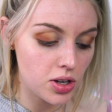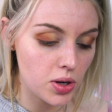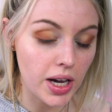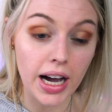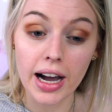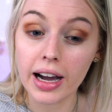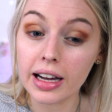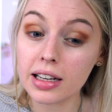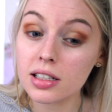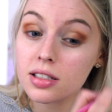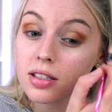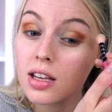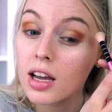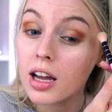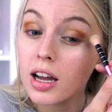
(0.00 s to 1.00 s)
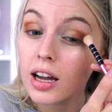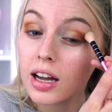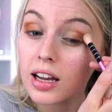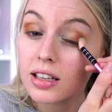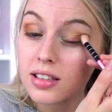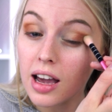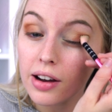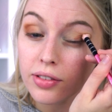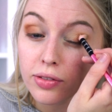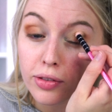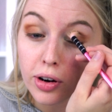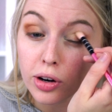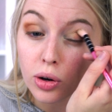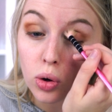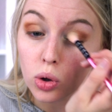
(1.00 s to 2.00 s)
to you guys. Is
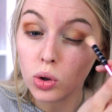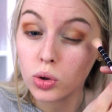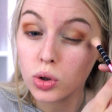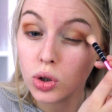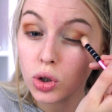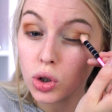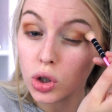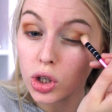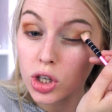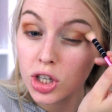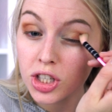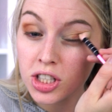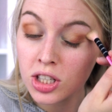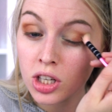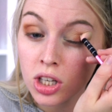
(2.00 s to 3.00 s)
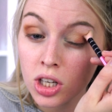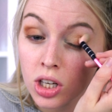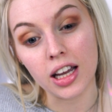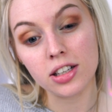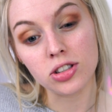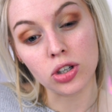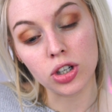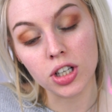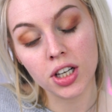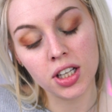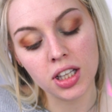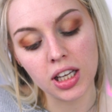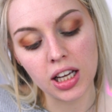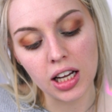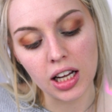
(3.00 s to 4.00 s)
everyone all good? It is
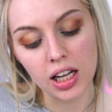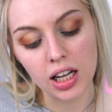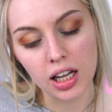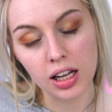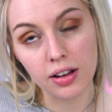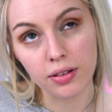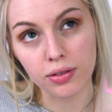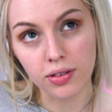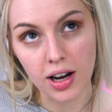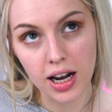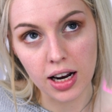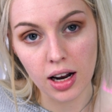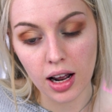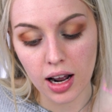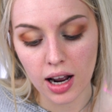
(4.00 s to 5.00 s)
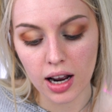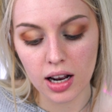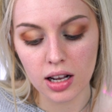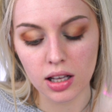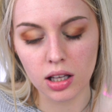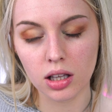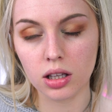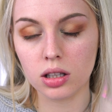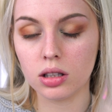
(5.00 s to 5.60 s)
currently Friday.